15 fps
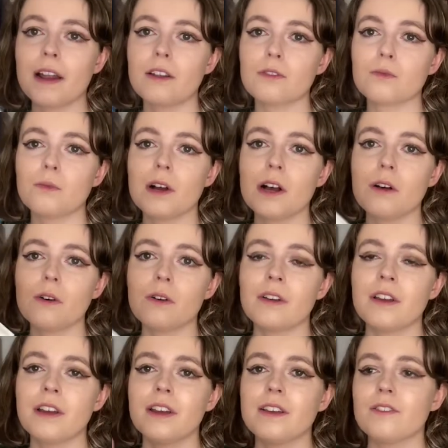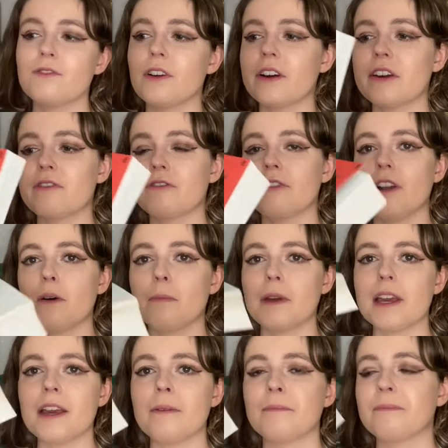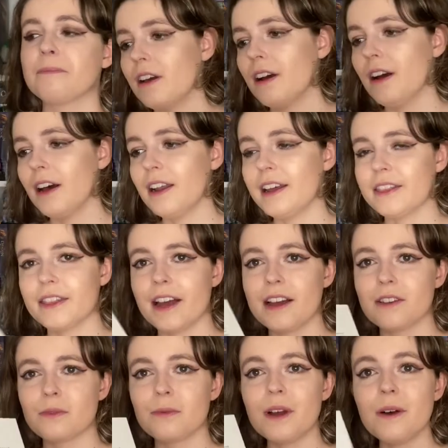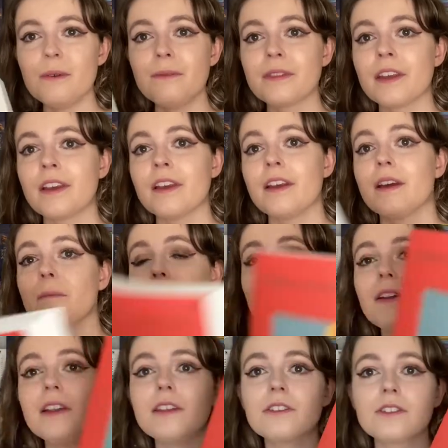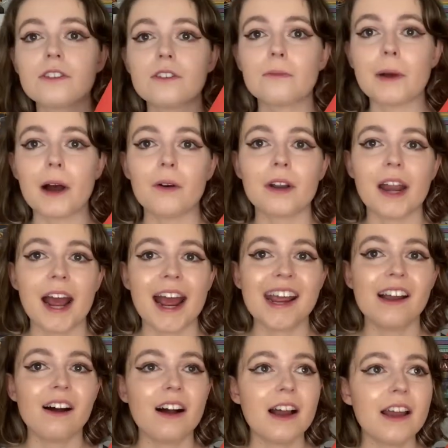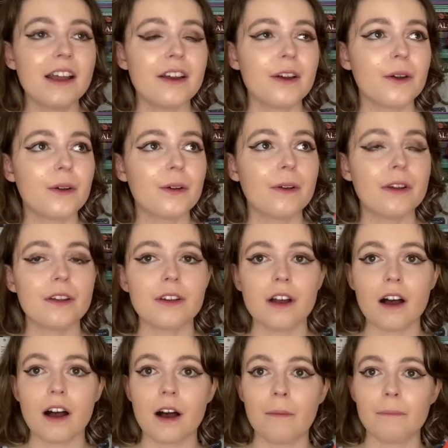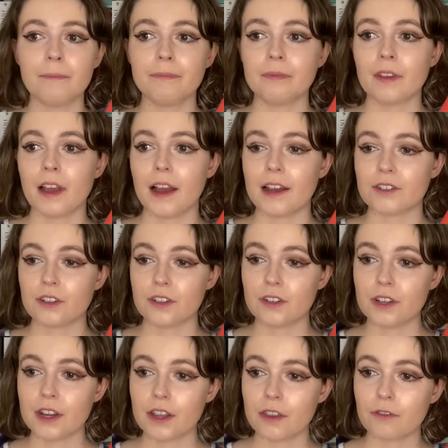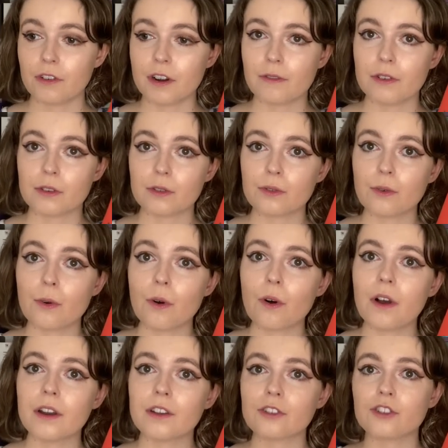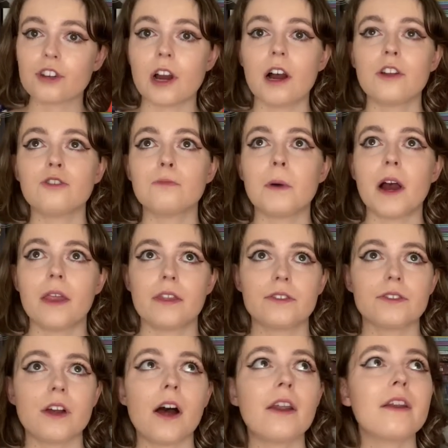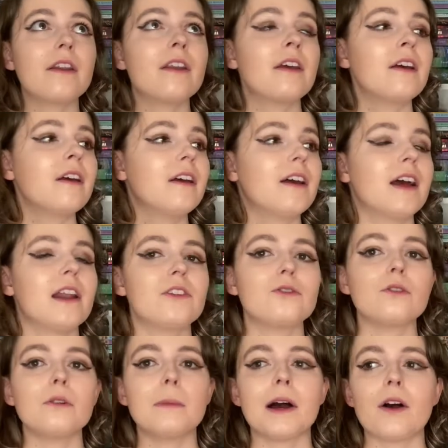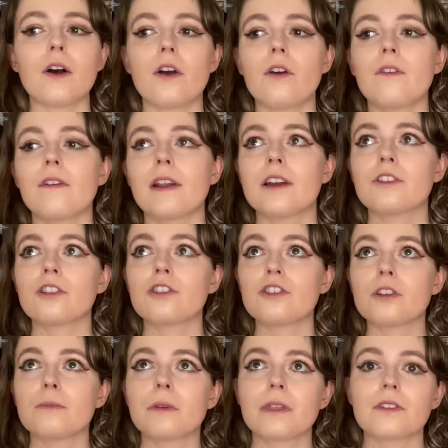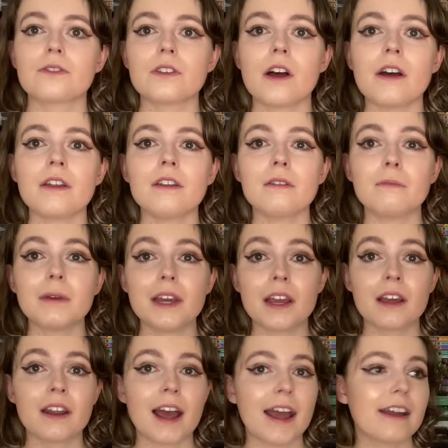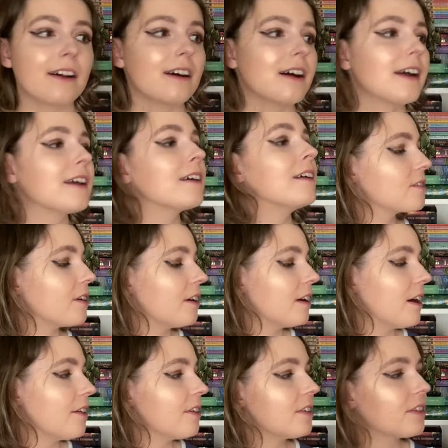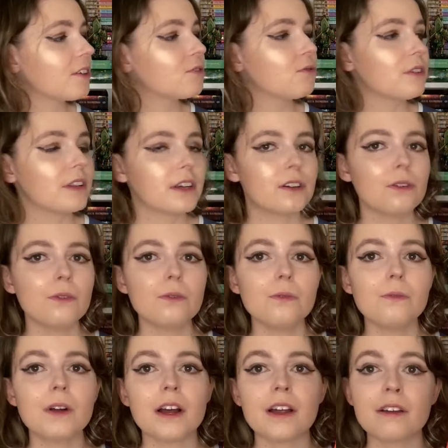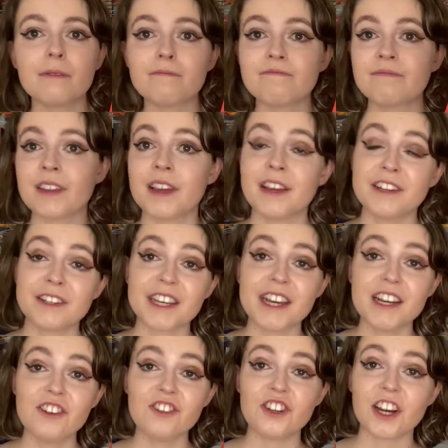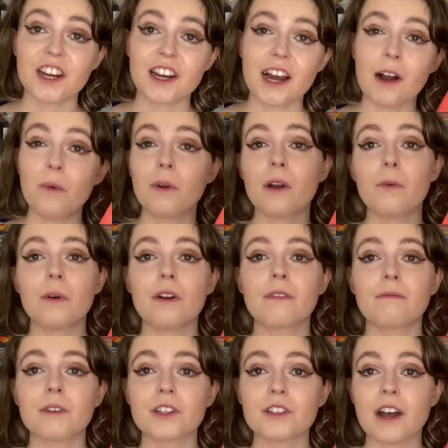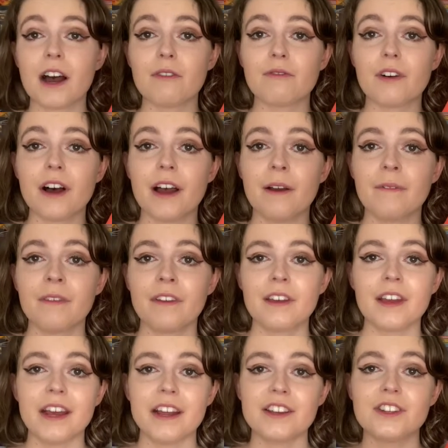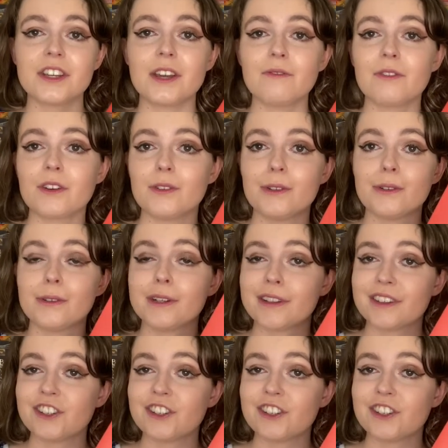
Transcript: as well. It's very floppy, I like that as well. Apparently this is about an AI who um, has to sit at the front of a store and is charged by the sun and it's all about her relationship with the sun and being an AI. So I think that's really cool and I'm keen to check it out when I want a sci-fi and to give Kazoo another